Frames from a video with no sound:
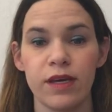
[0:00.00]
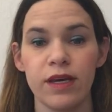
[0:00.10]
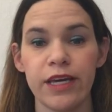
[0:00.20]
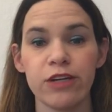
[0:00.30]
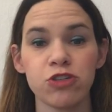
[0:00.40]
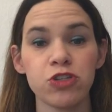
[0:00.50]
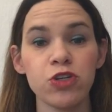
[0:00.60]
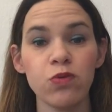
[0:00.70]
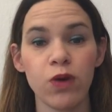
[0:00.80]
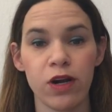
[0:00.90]
Here's
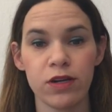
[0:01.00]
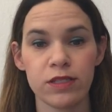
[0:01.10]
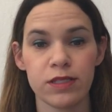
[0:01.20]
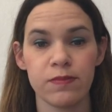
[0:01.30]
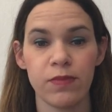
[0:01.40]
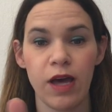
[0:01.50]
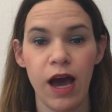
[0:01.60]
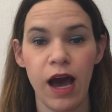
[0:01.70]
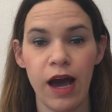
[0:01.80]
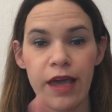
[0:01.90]
two words,
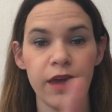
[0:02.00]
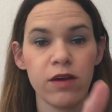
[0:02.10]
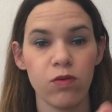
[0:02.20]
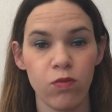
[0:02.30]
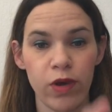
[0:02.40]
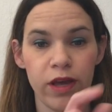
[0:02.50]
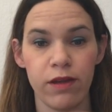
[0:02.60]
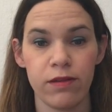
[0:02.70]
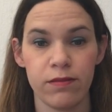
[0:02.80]
I will.